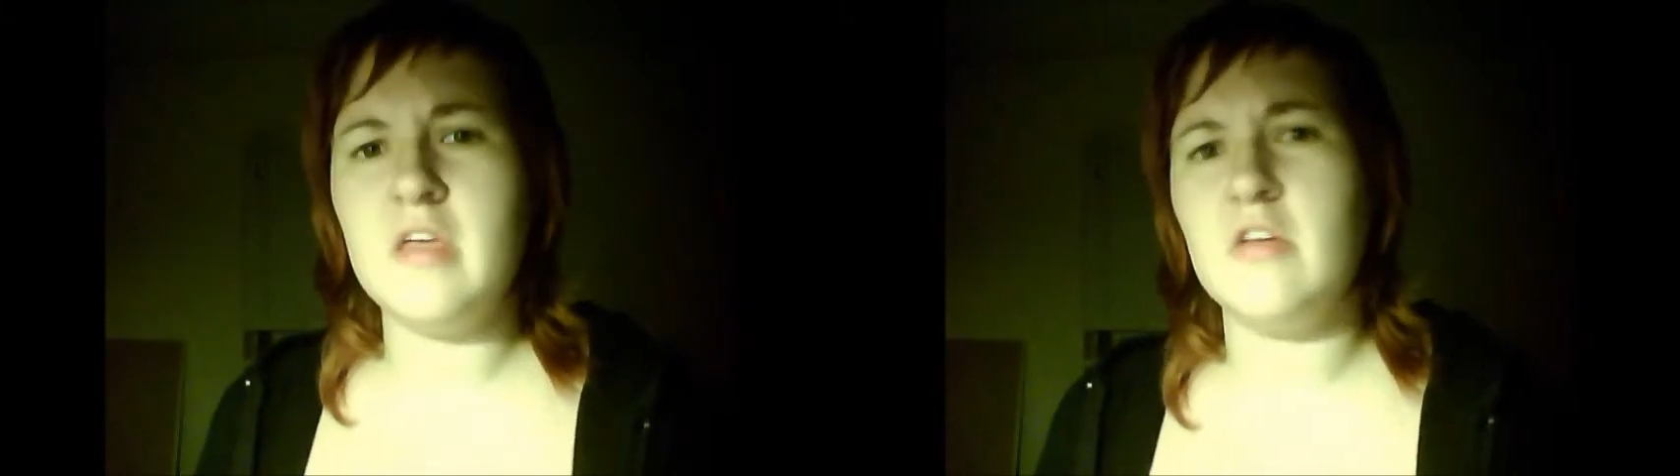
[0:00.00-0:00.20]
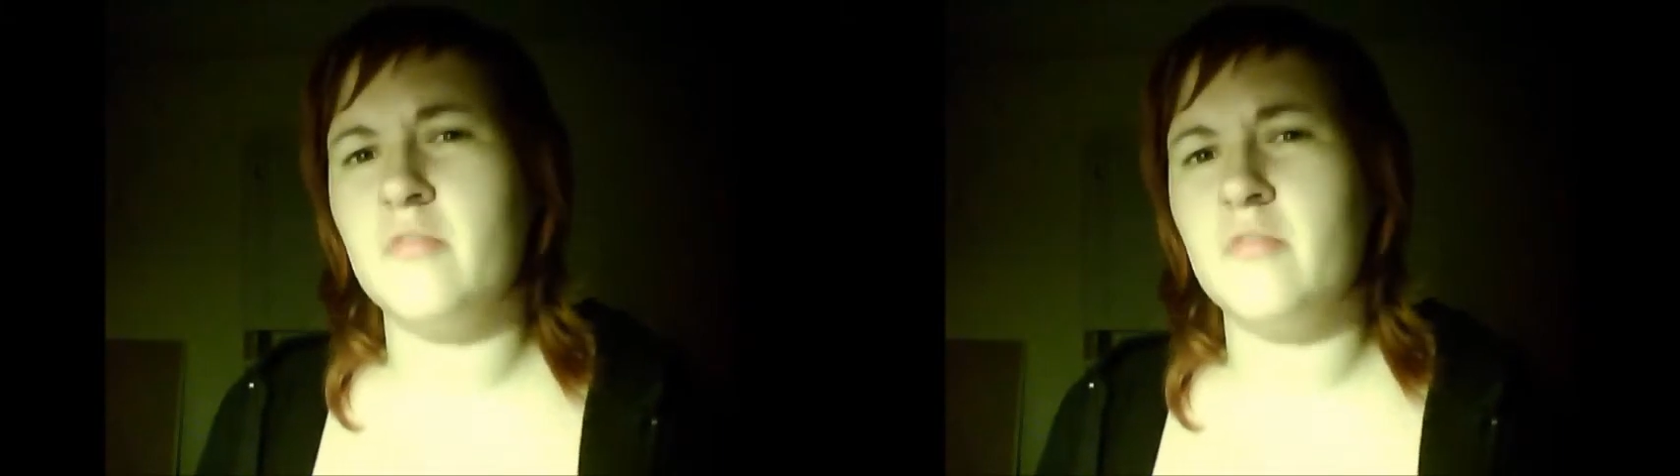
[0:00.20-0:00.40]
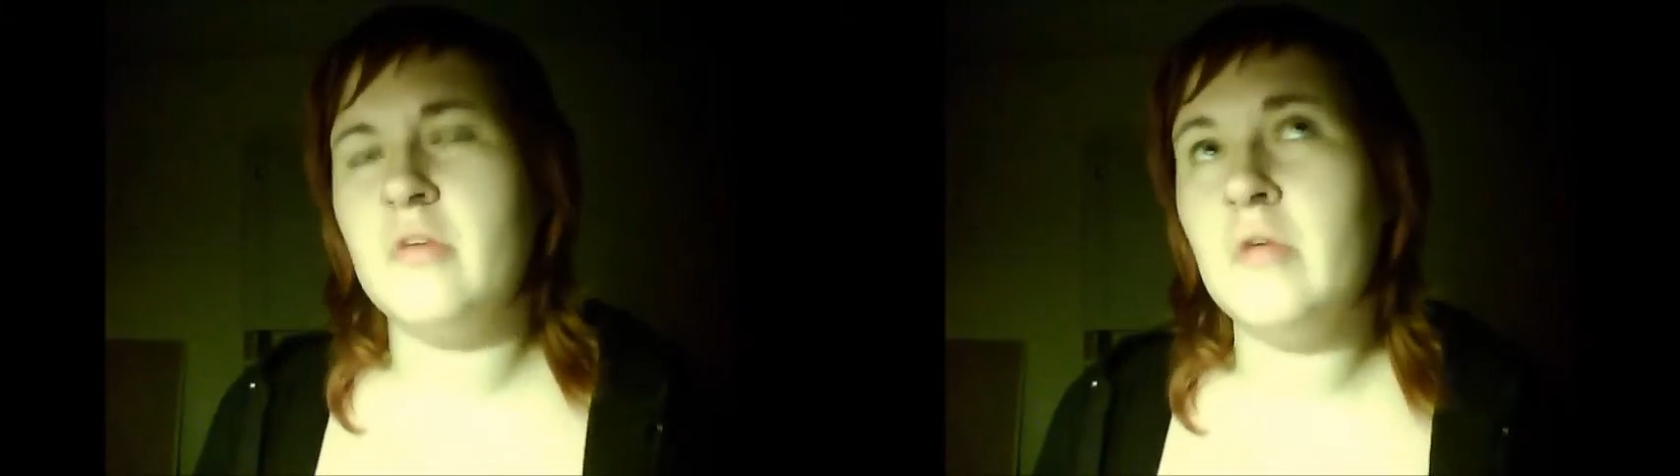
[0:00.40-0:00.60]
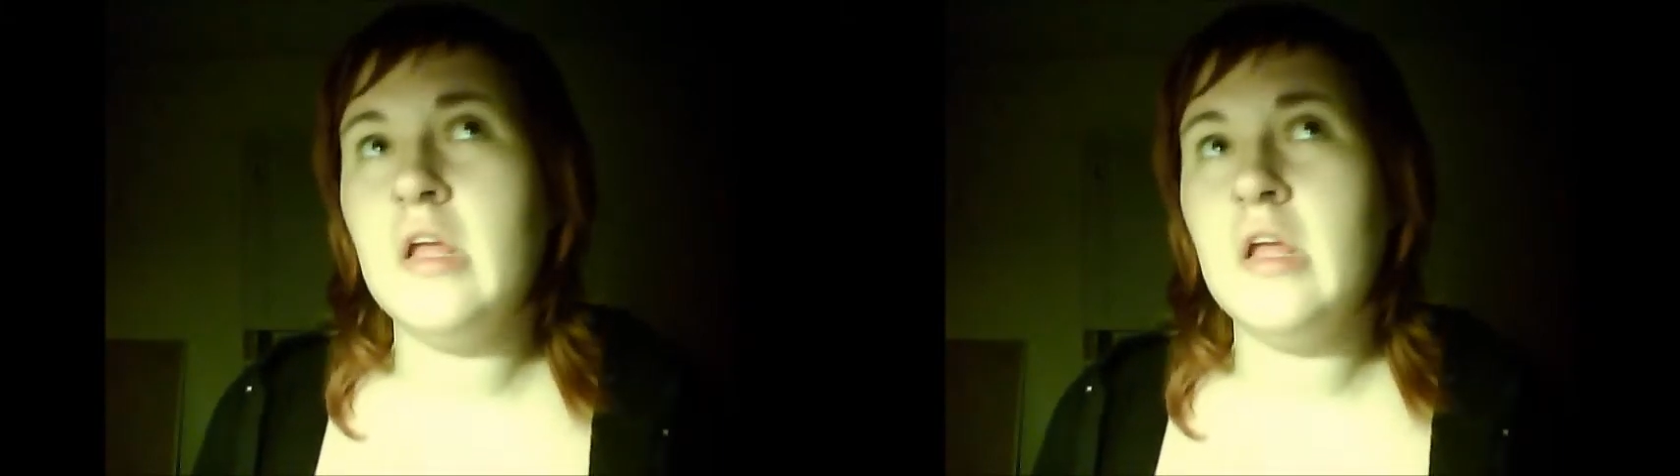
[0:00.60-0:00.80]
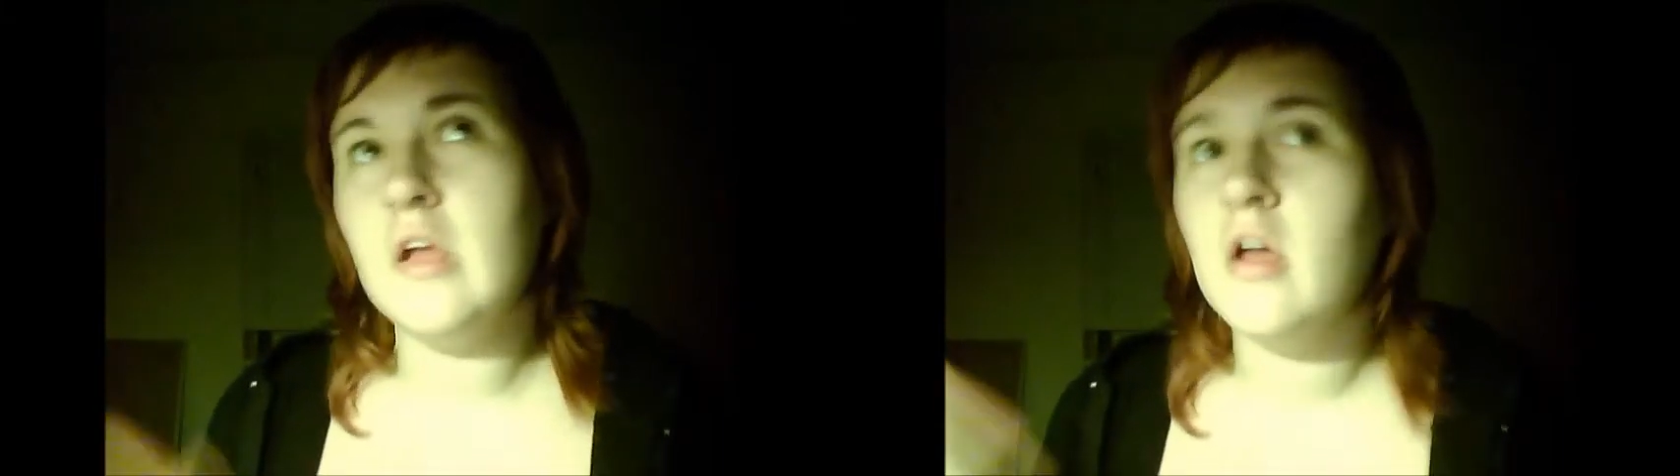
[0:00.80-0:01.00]
inner
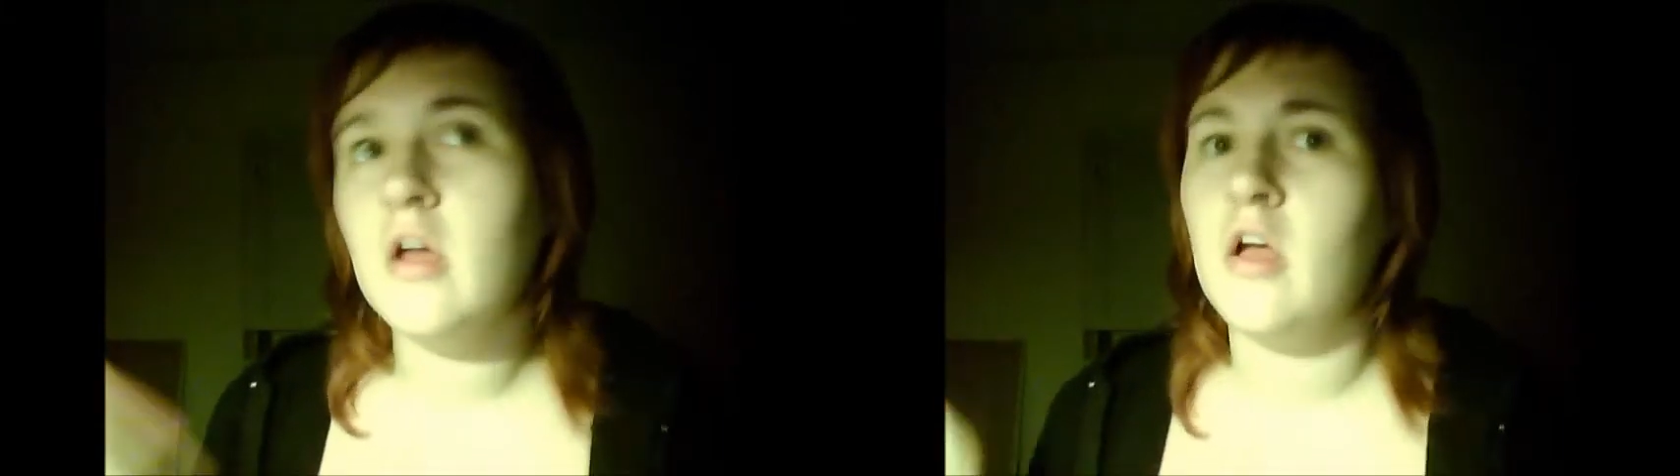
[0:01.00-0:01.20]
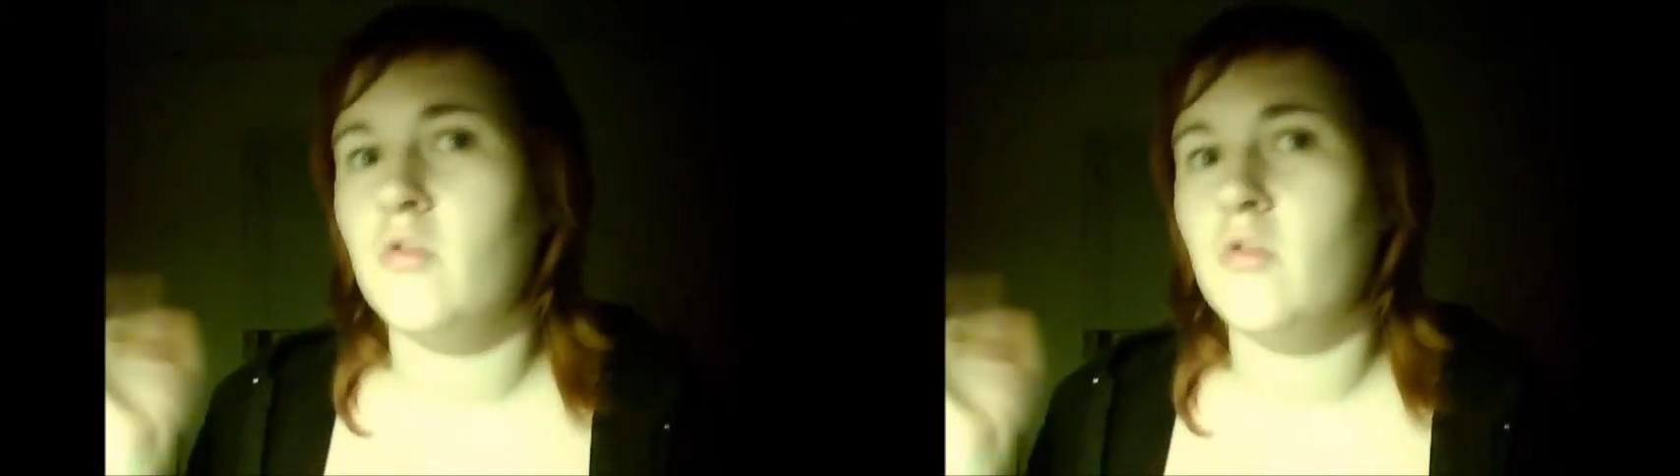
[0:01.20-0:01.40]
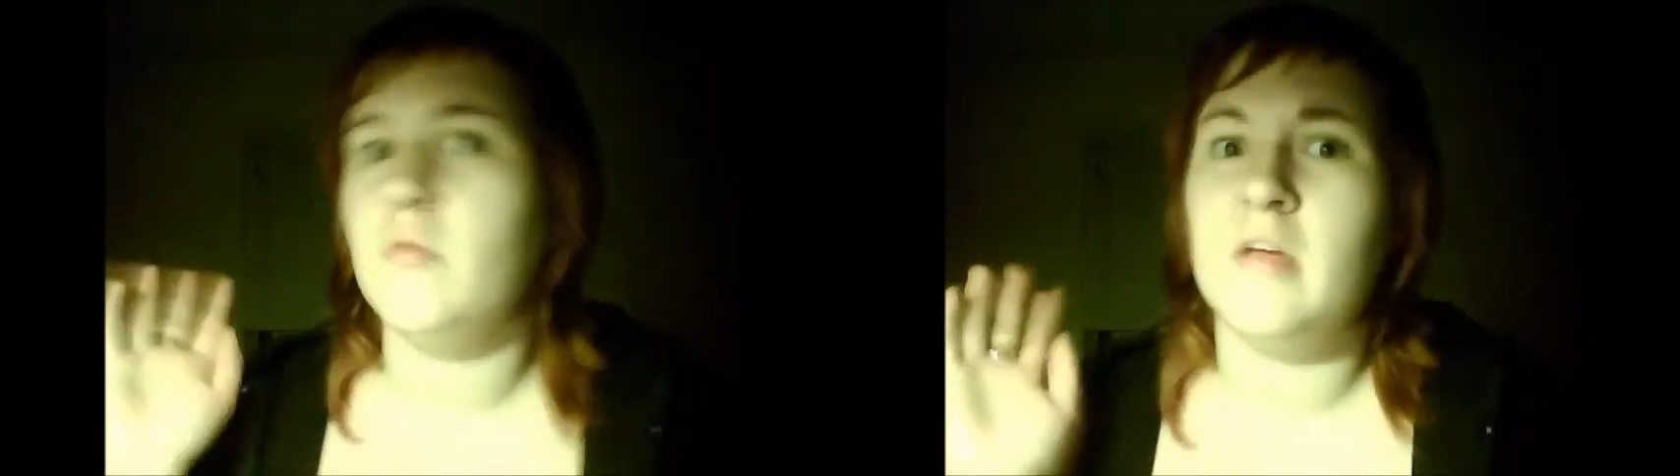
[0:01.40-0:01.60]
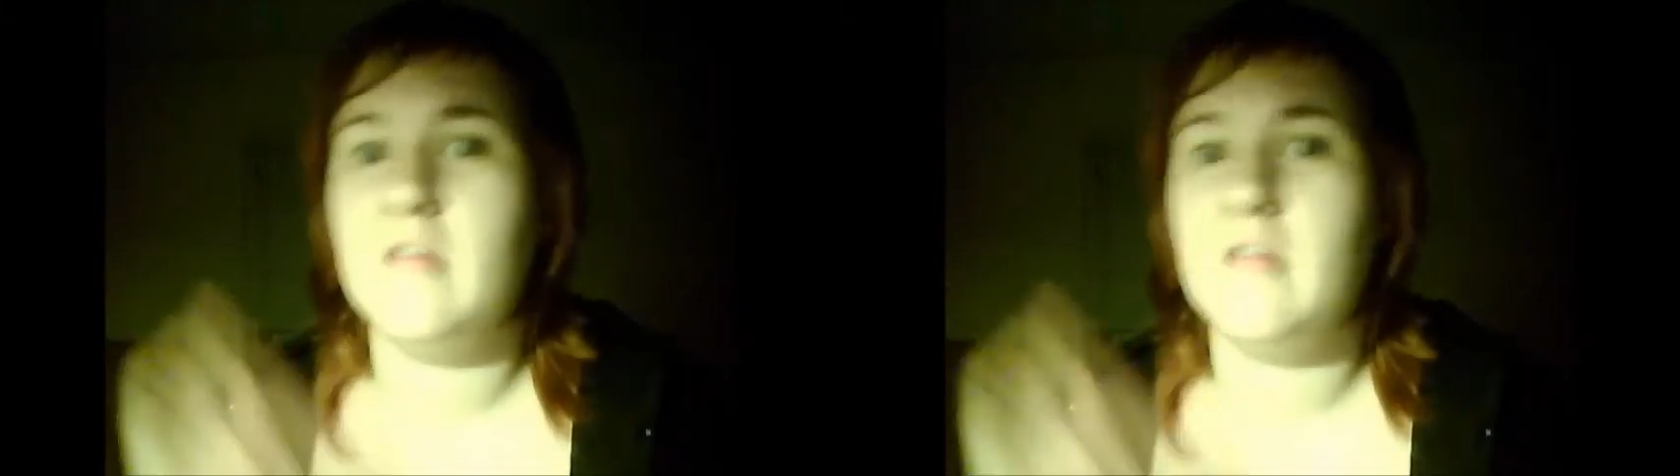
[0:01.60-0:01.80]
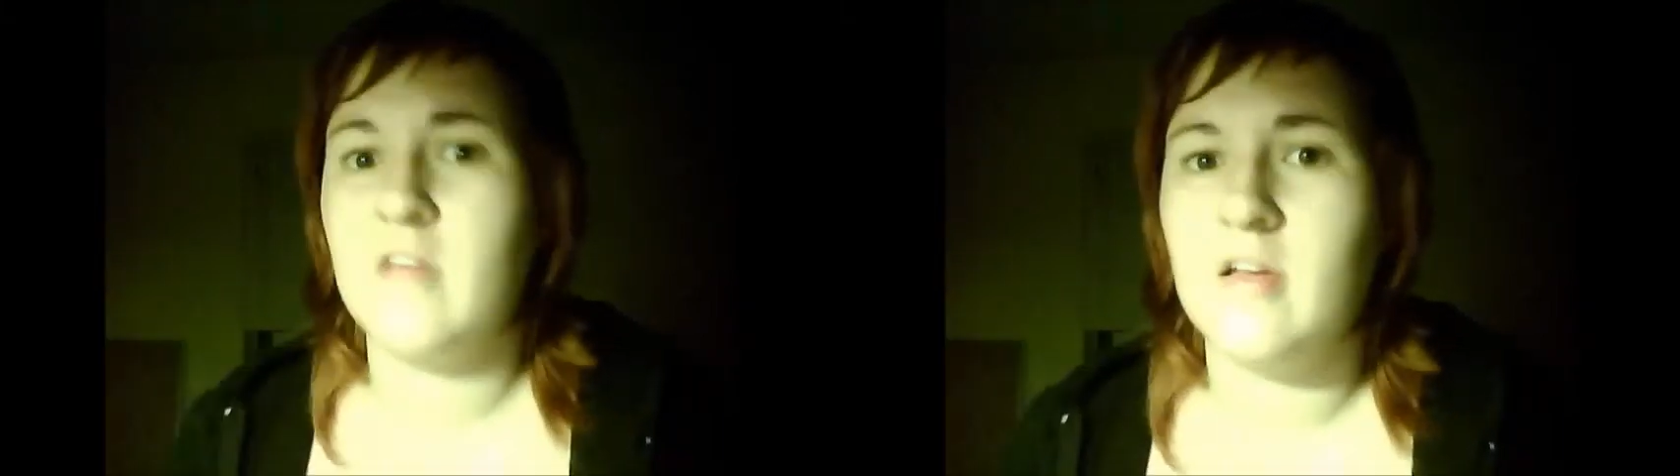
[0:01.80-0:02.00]
beauty, as we
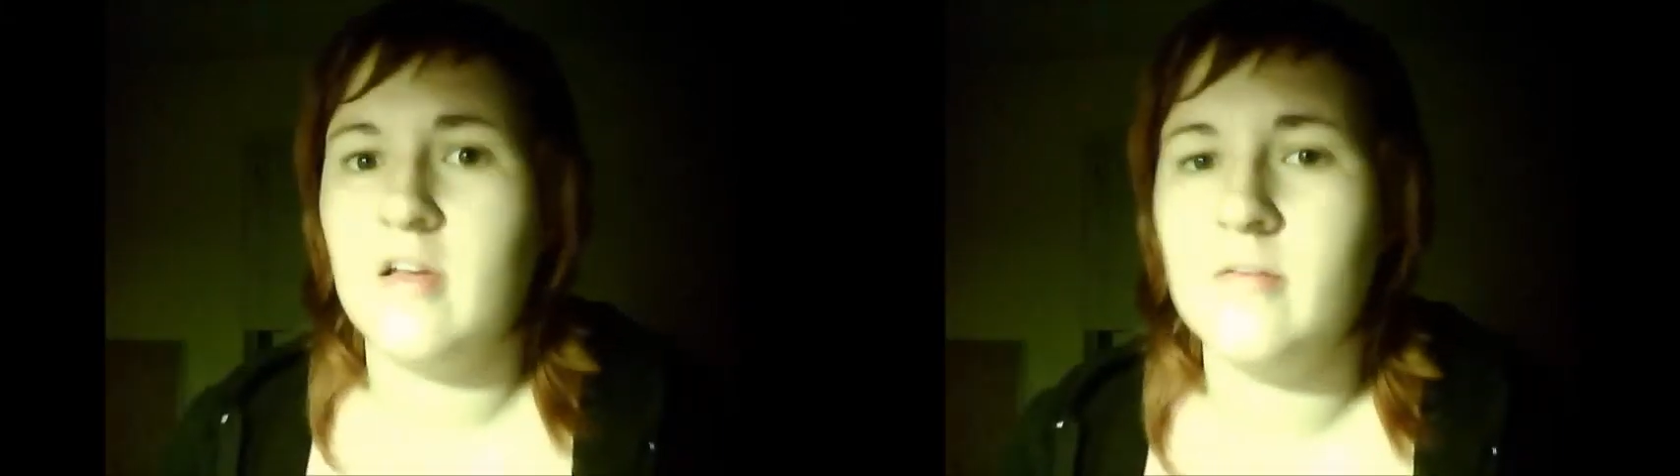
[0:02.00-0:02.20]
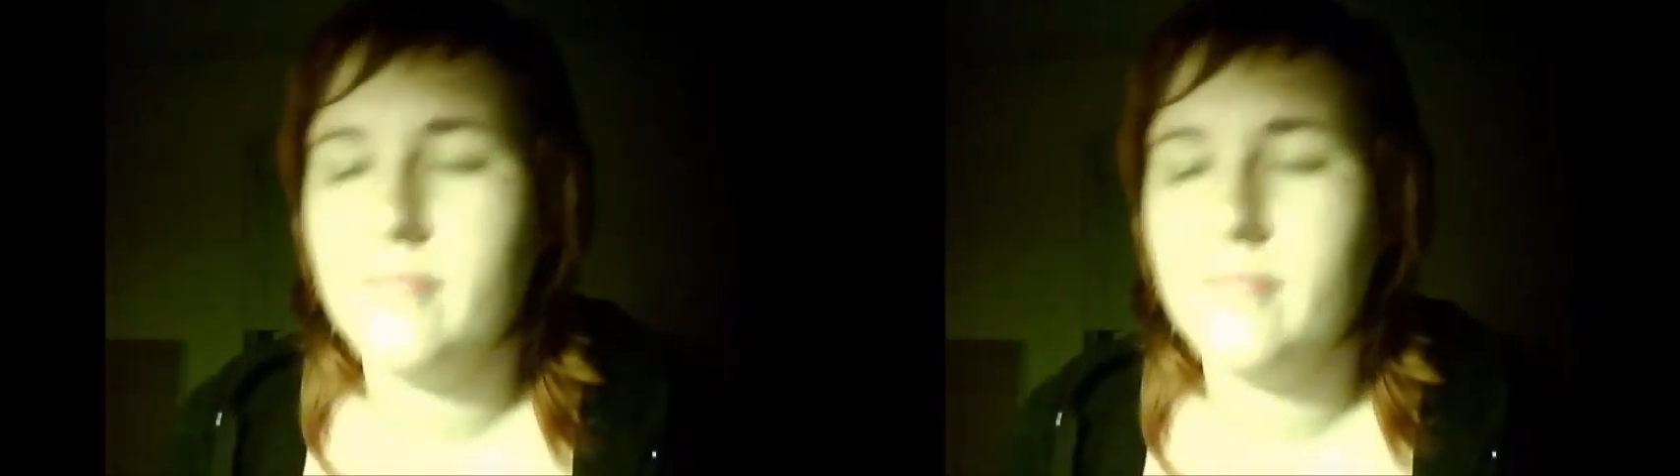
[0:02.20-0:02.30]
might say.